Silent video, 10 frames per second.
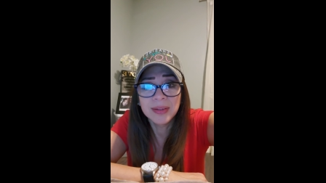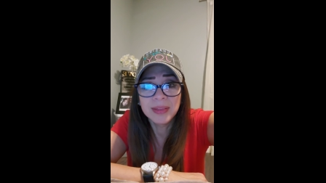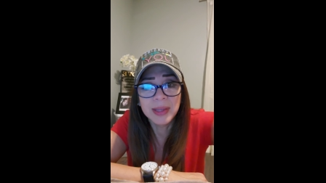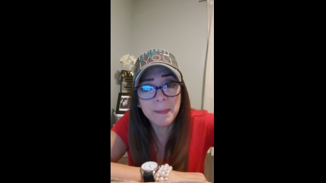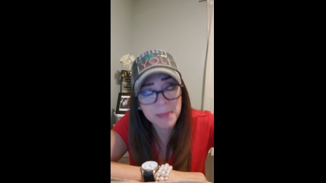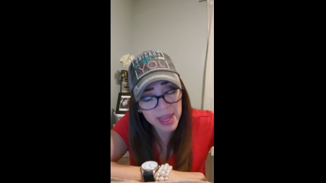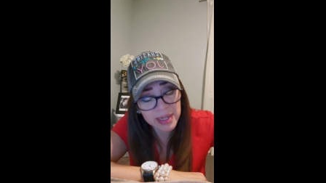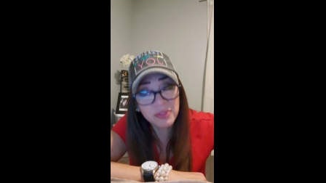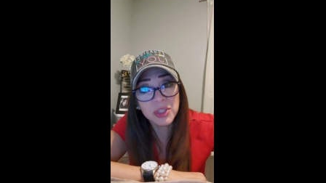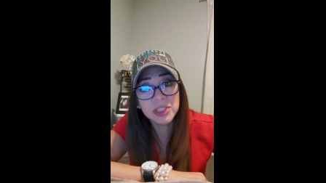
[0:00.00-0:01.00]
the men
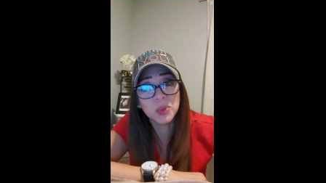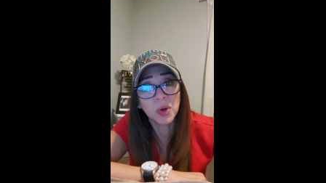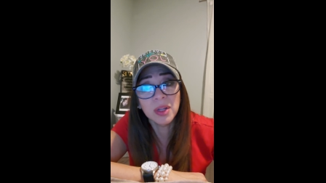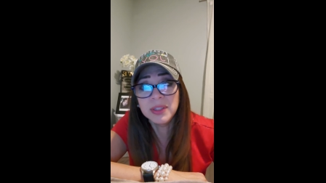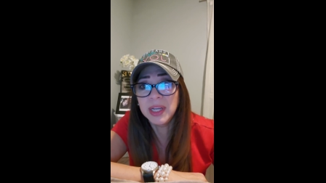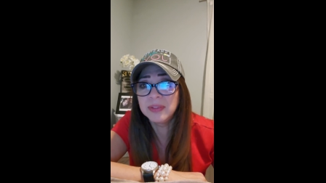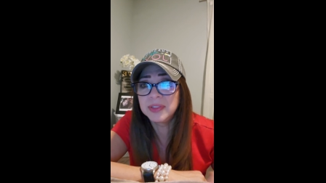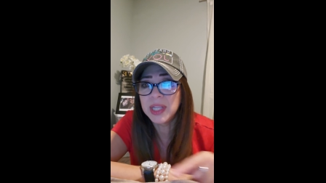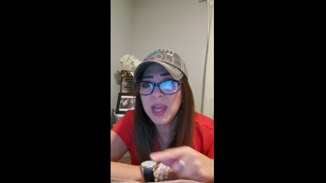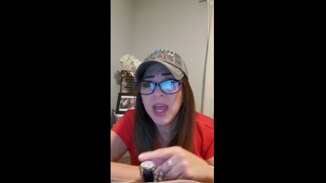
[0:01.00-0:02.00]
of this world,
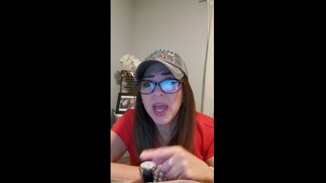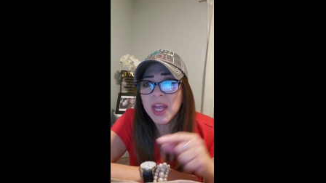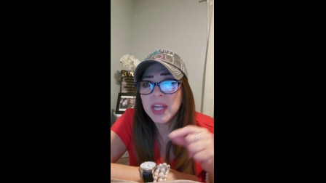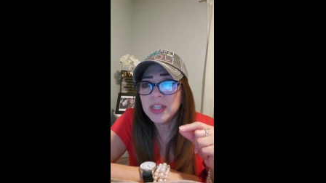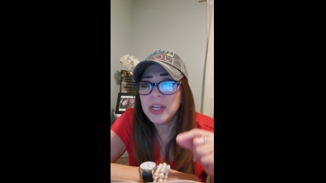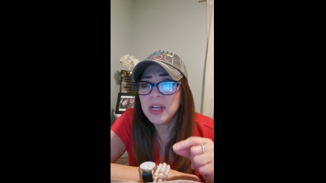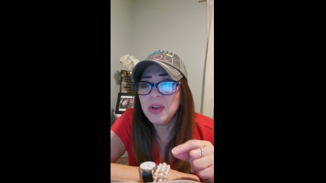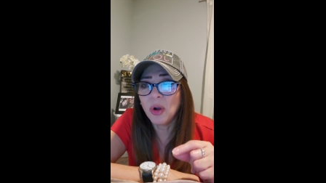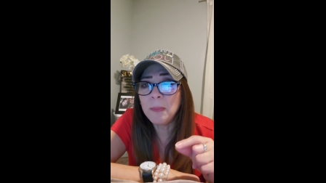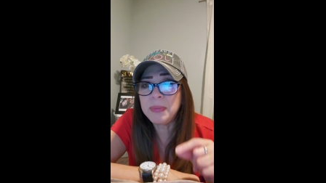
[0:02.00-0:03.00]
loves, nor